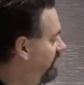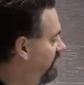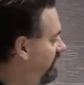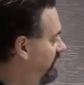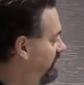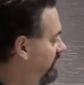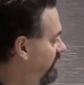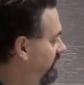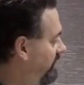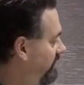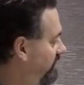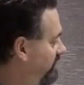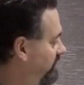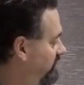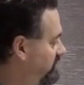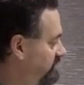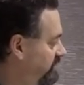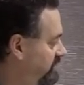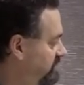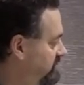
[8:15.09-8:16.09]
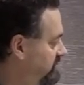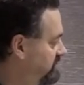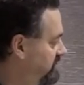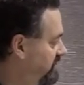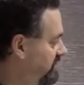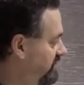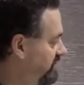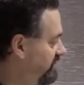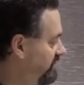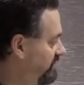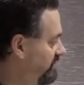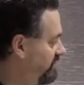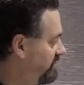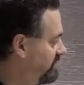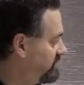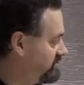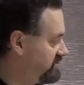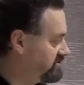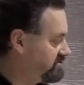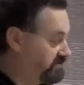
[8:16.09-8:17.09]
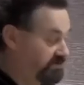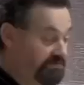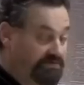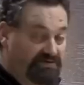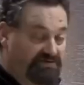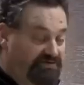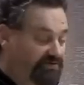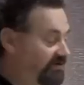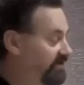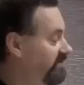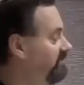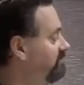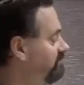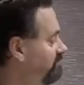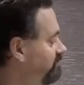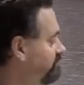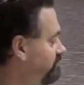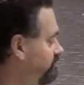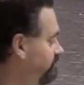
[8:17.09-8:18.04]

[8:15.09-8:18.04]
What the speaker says: but this one's it's just ripping through it.